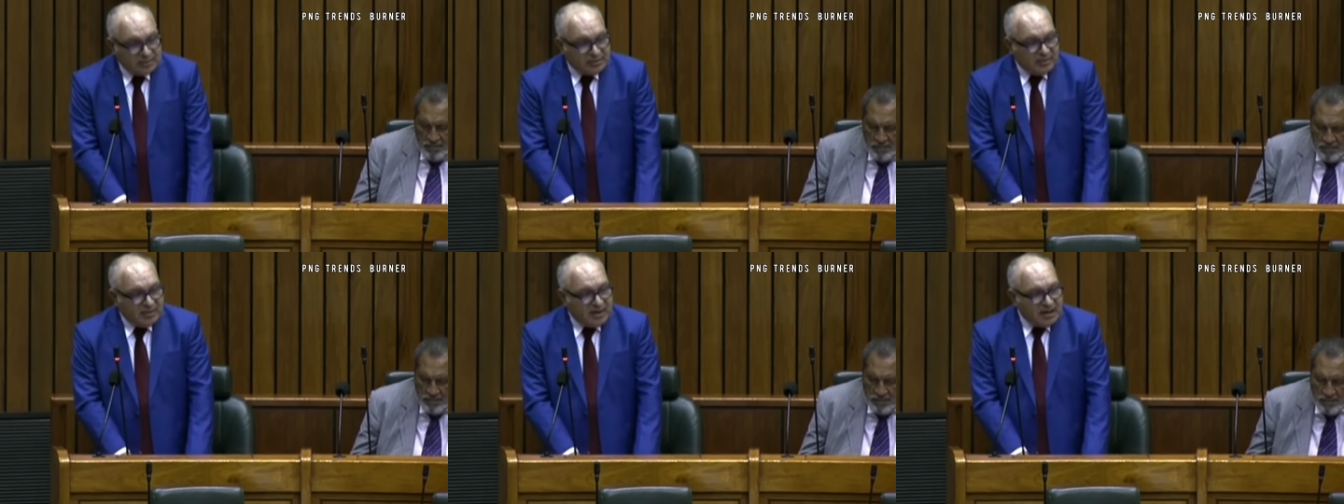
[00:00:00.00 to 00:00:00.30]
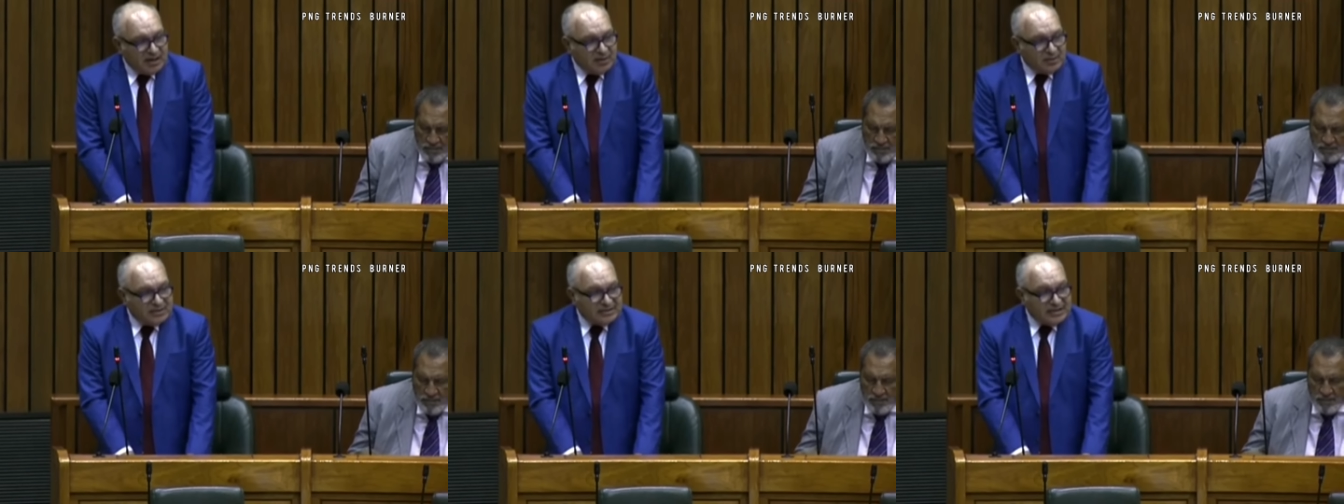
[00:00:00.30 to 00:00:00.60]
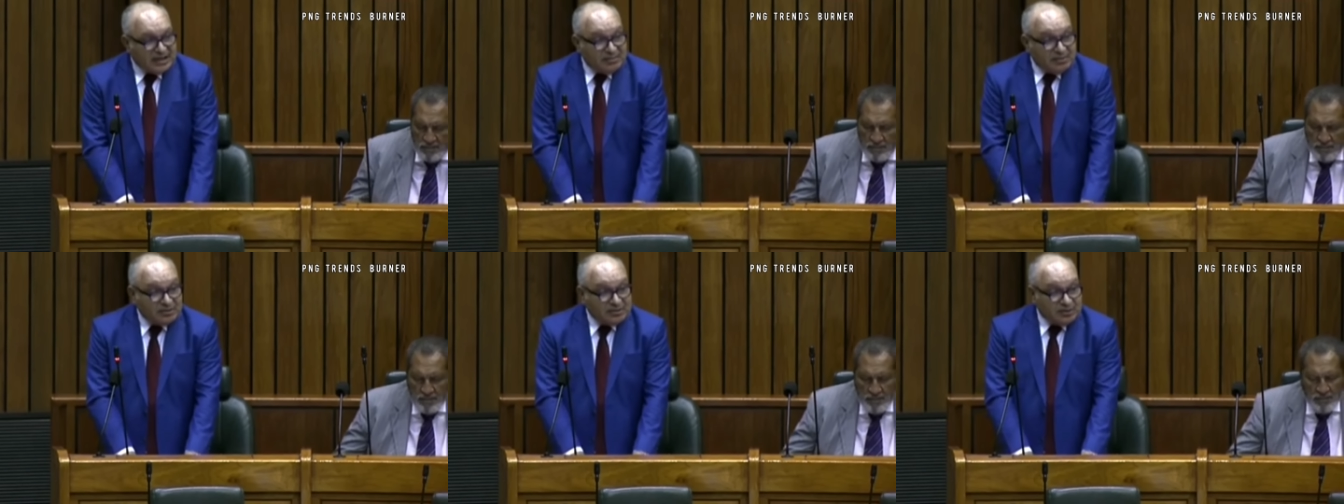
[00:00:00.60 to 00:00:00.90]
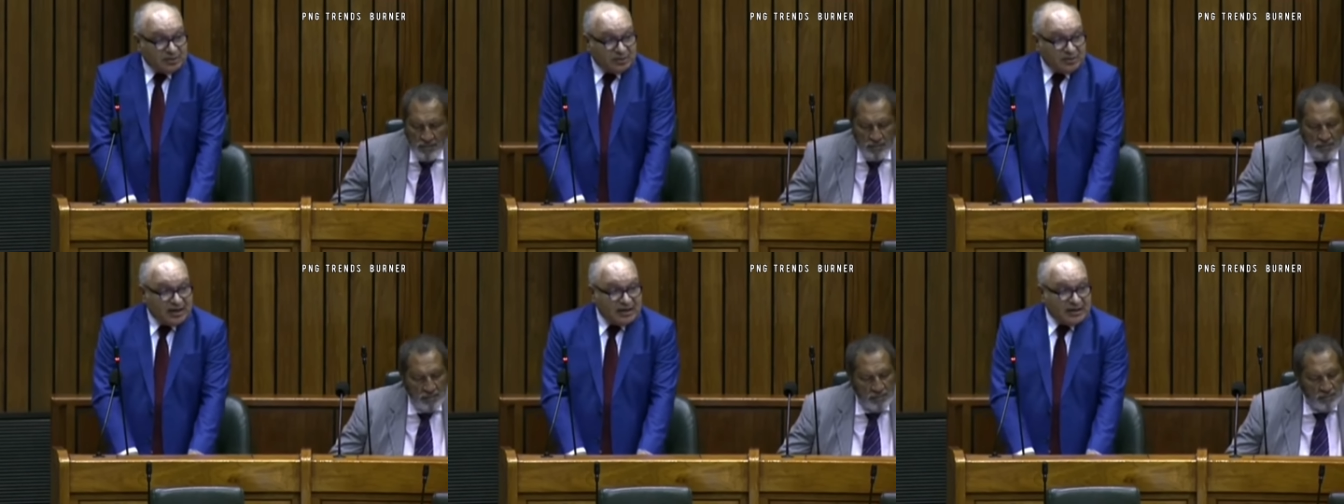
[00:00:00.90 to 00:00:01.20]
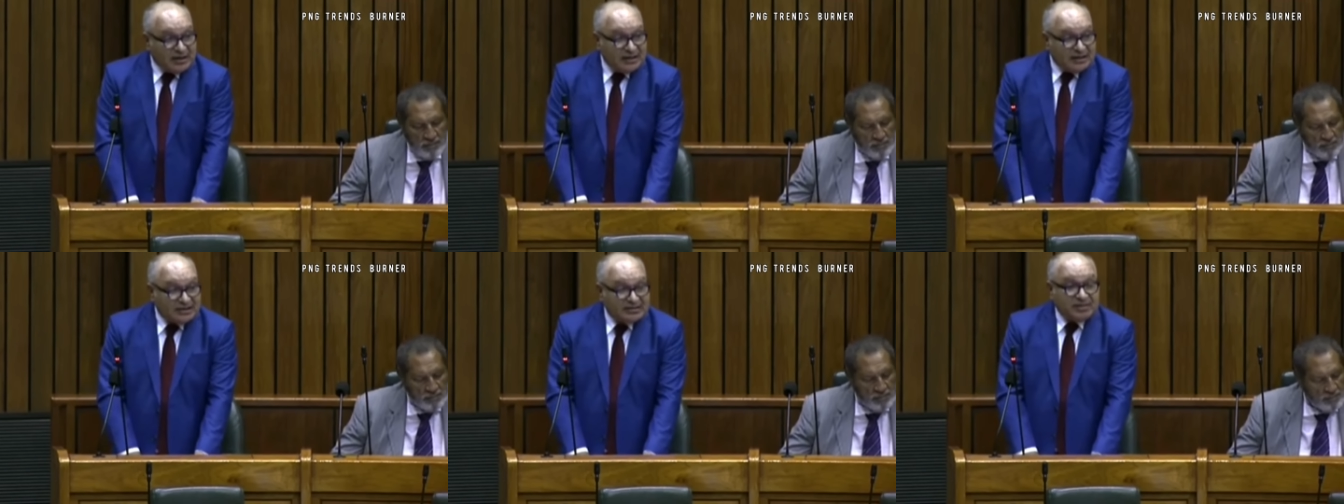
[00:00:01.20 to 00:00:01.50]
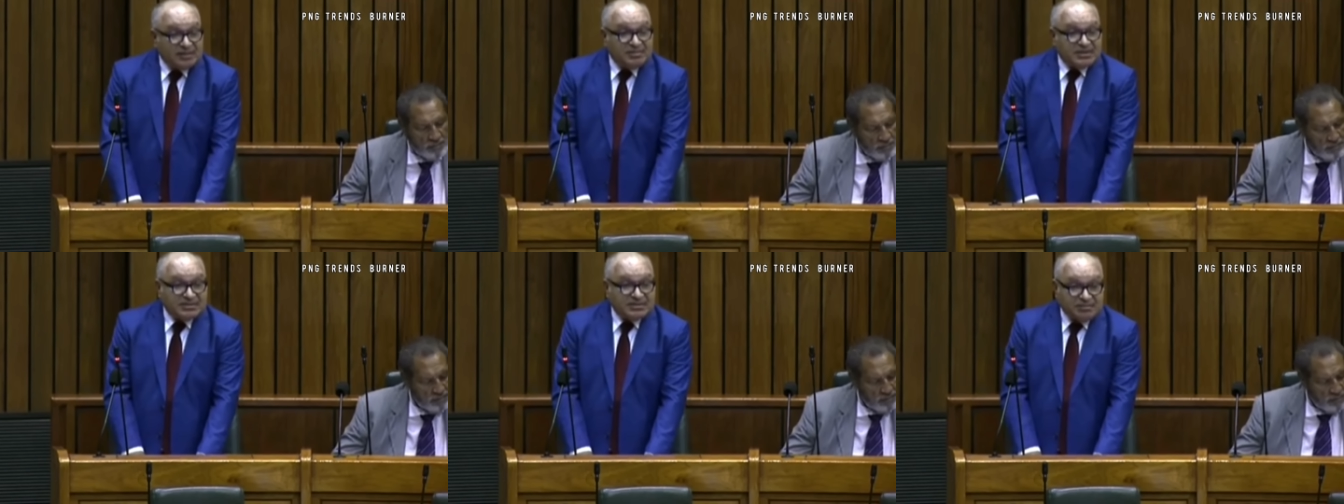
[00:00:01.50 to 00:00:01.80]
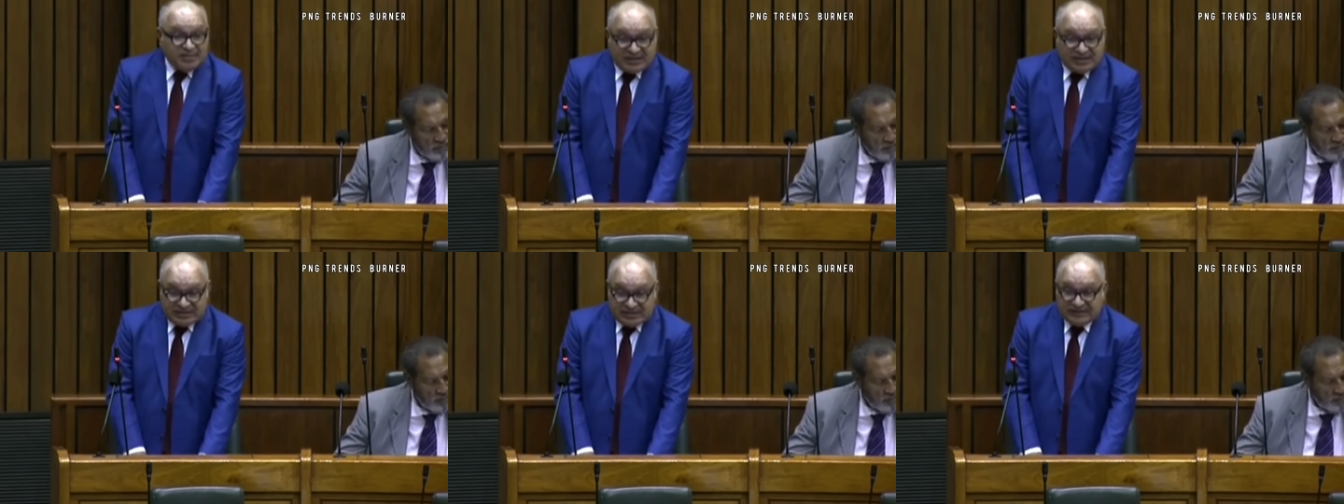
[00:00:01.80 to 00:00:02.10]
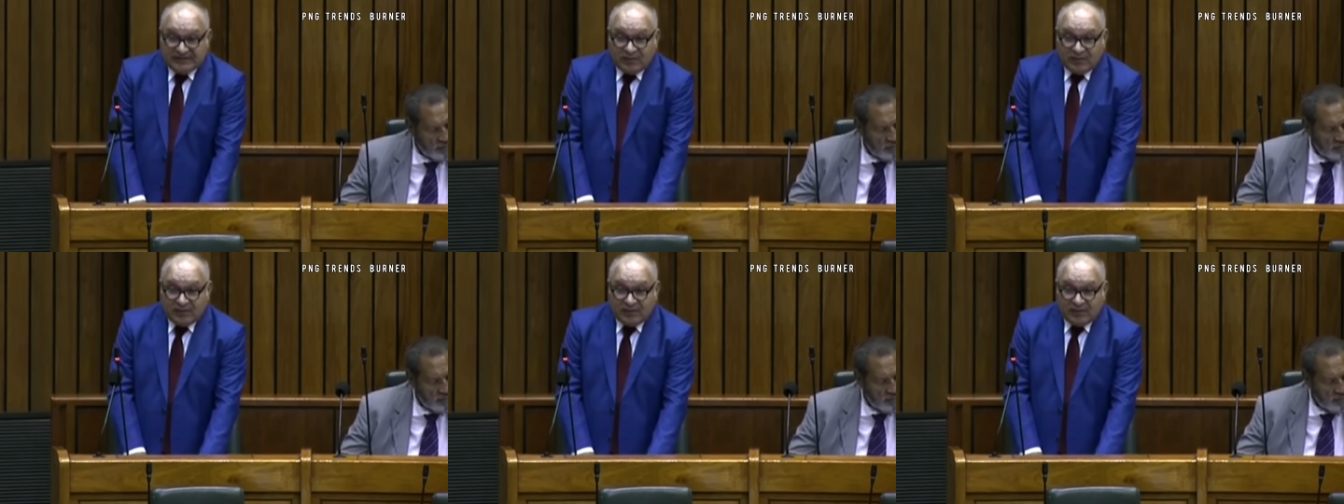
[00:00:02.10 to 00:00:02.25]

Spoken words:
Somare was able to run a surplus budget